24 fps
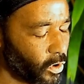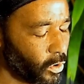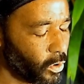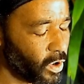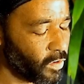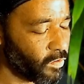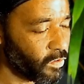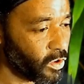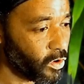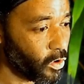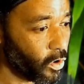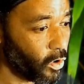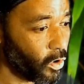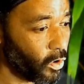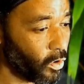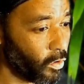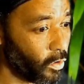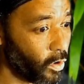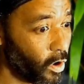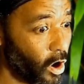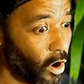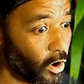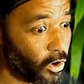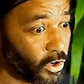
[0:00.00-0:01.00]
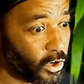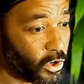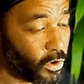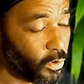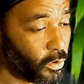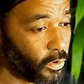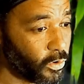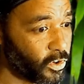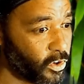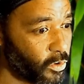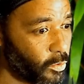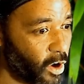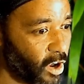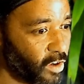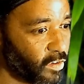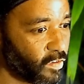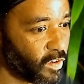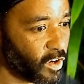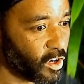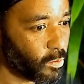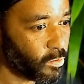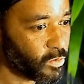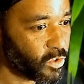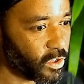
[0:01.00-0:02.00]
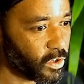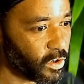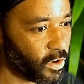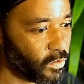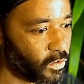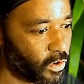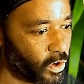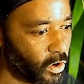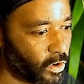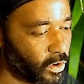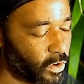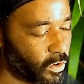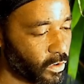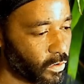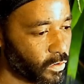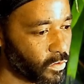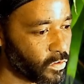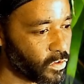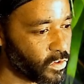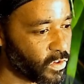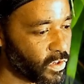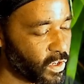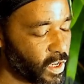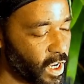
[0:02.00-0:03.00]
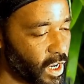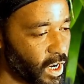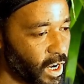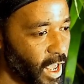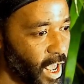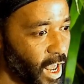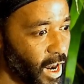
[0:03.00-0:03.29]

if you are new to my films and you've not seen done